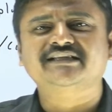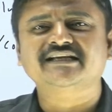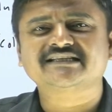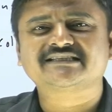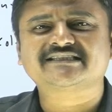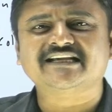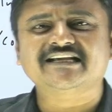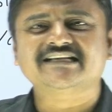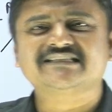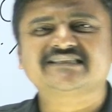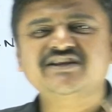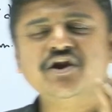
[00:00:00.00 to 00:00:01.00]
This is
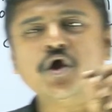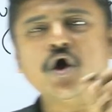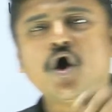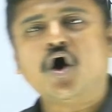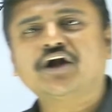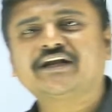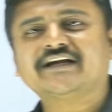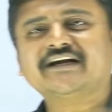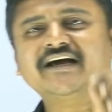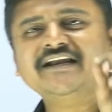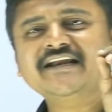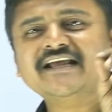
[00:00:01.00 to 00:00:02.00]
not
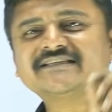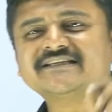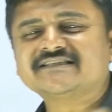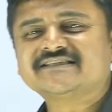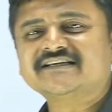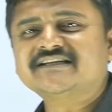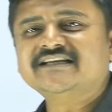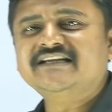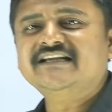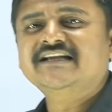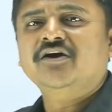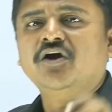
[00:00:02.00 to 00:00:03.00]
a
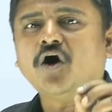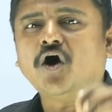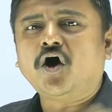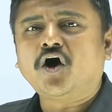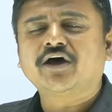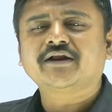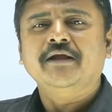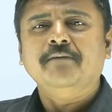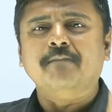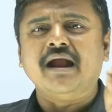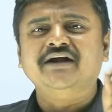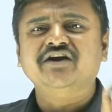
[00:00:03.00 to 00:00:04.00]
necessary or
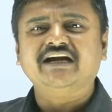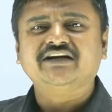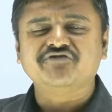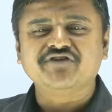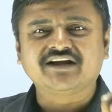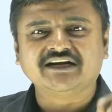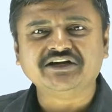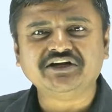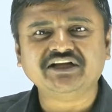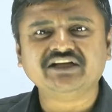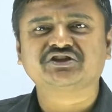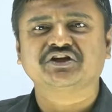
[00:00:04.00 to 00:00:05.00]
mandatory
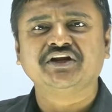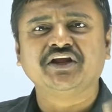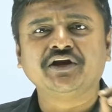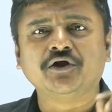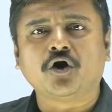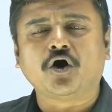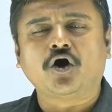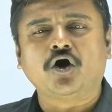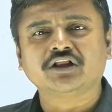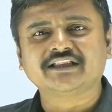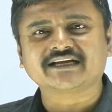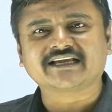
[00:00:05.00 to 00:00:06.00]
condition in
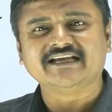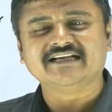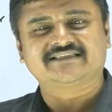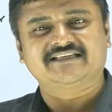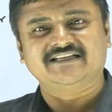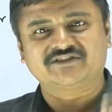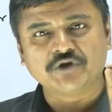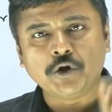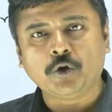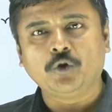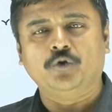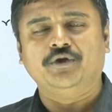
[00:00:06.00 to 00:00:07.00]
all the cases.
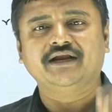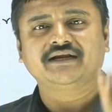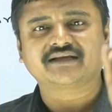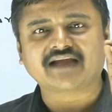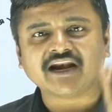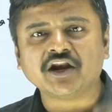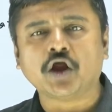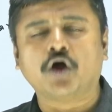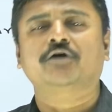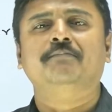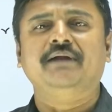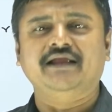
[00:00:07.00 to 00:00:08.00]
No, it
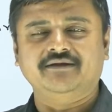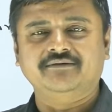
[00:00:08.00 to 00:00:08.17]
cannot be.